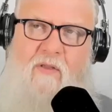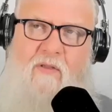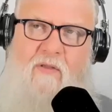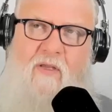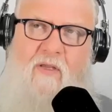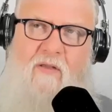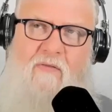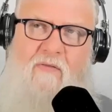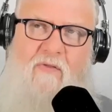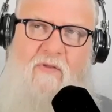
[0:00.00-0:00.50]

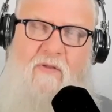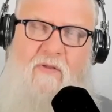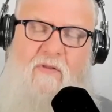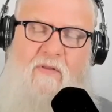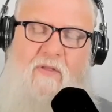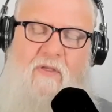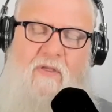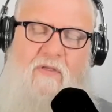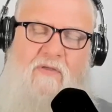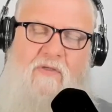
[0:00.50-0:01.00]

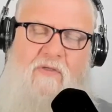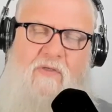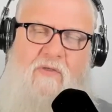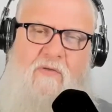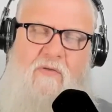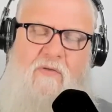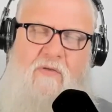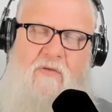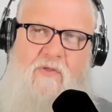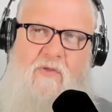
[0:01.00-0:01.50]
the
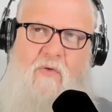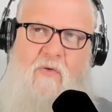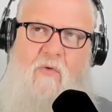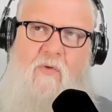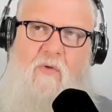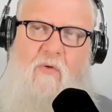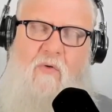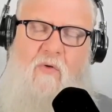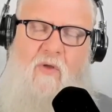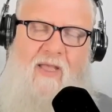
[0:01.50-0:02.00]

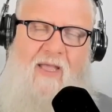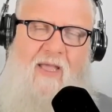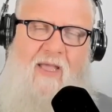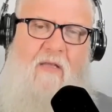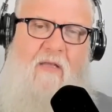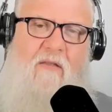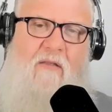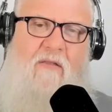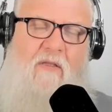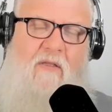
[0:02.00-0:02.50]
school
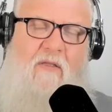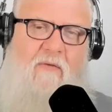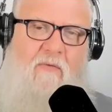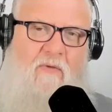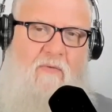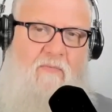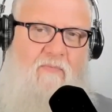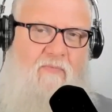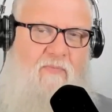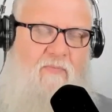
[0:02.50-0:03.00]
had
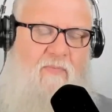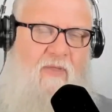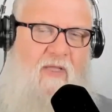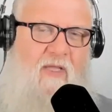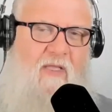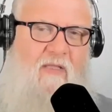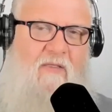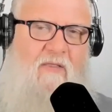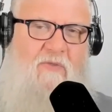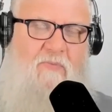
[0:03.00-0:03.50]
they
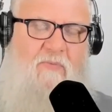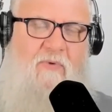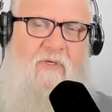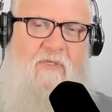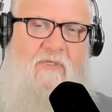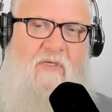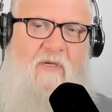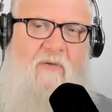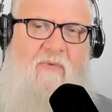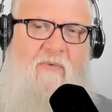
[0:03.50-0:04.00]
had this
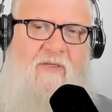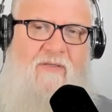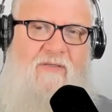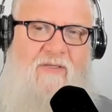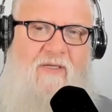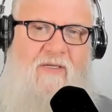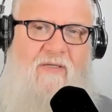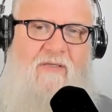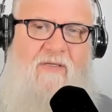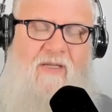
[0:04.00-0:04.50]
priest come in
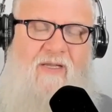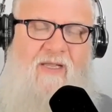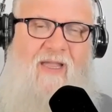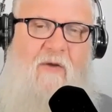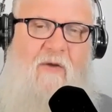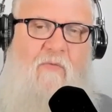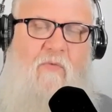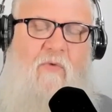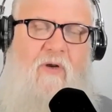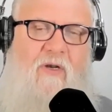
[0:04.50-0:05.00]
and teach like
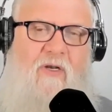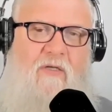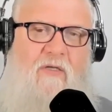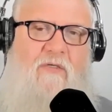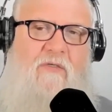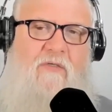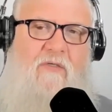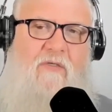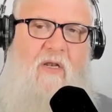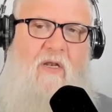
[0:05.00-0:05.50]
a
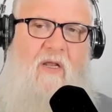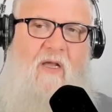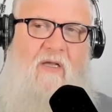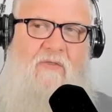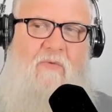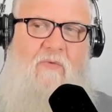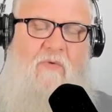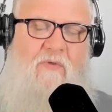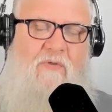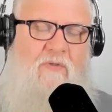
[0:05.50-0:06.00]
religious
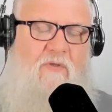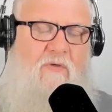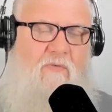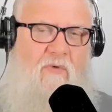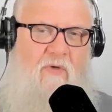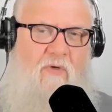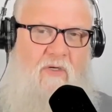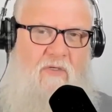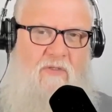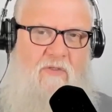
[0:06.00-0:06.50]
class. It wasn't a
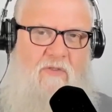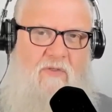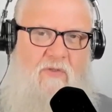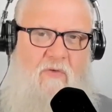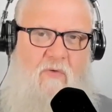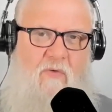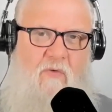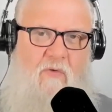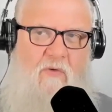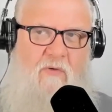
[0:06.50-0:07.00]
religious
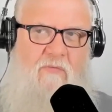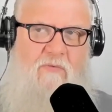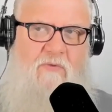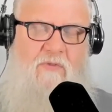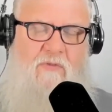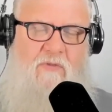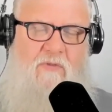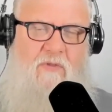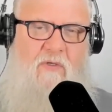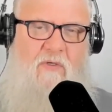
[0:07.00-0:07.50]
school. It
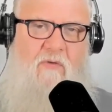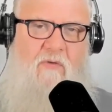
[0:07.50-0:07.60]
was,